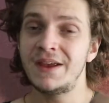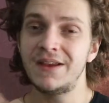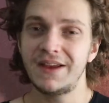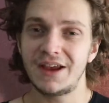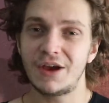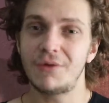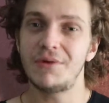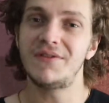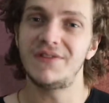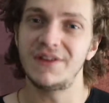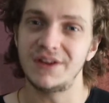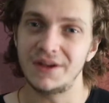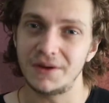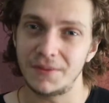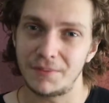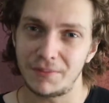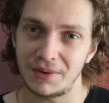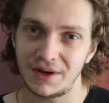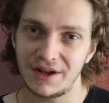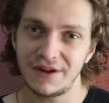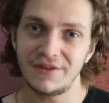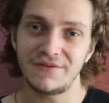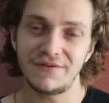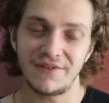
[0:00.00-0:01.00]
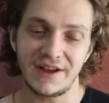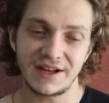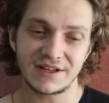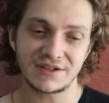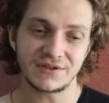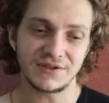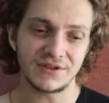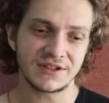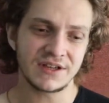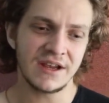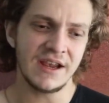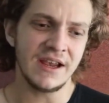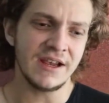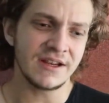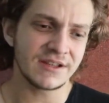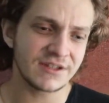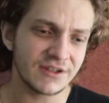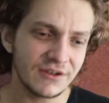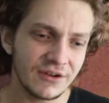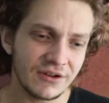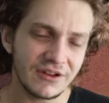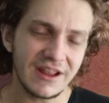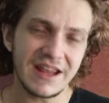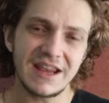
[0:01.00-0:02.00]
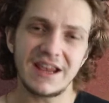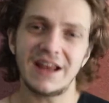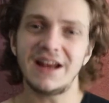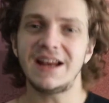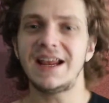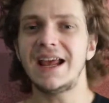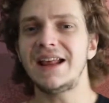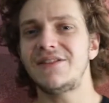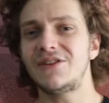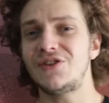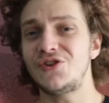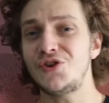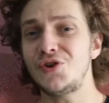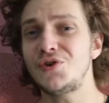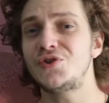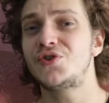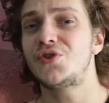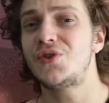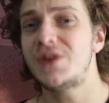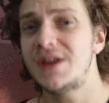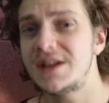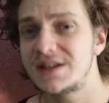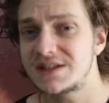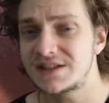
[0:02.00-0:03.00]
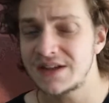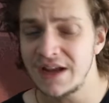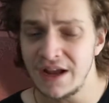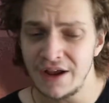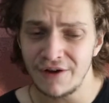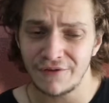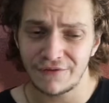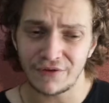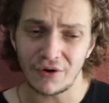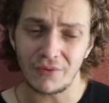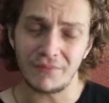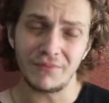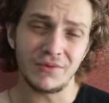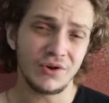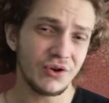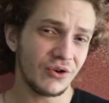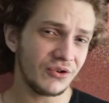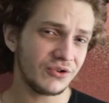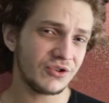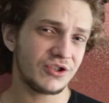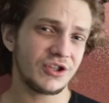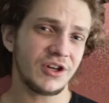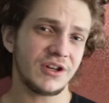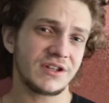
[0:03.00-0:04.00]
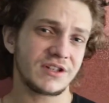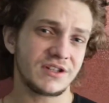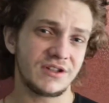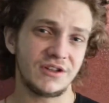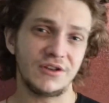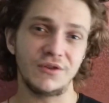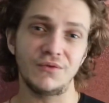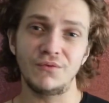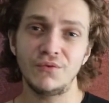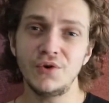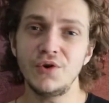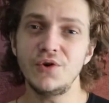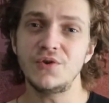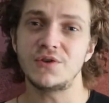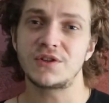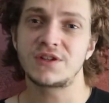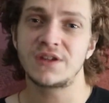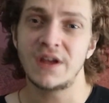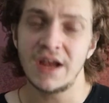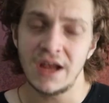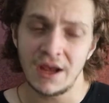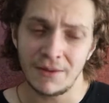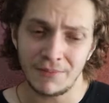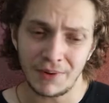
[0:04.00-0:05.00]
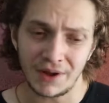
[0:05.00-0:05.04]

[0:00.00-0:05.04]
equivalent blood vessels so that they can get the nutrients from not just the roots,